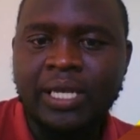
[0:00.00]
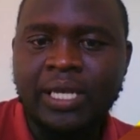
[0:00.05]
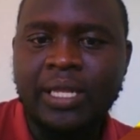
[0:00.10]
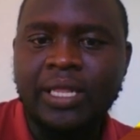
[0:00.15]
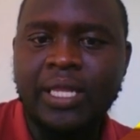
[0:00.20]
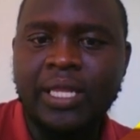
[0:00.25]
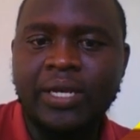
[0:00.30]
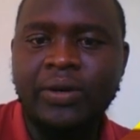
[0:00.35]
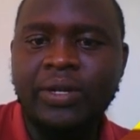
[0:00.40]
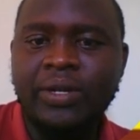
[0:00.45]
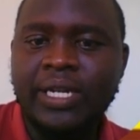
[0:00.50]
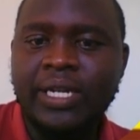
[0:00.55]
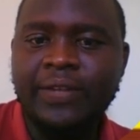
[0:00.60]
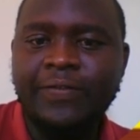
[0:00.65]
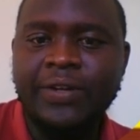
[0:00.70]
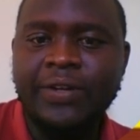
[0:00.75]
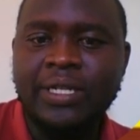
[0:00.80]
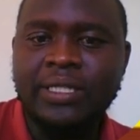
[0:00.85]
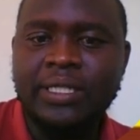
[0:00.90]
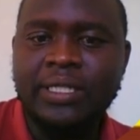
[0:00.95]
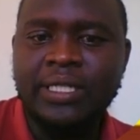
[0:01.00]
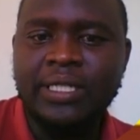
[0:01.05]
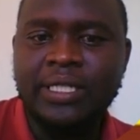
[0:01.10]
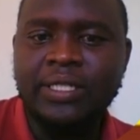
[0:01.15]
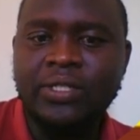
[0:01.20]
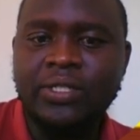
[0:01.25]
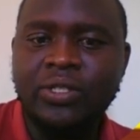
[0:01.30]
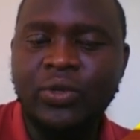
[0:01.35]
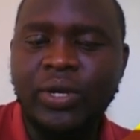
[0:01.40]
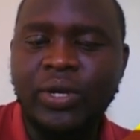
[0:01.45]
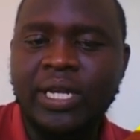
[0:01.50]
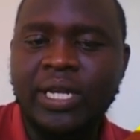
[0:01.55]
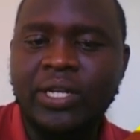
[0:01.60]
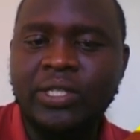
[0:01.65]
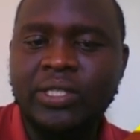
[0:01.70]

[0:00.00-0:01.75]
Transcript: The only difference is you are now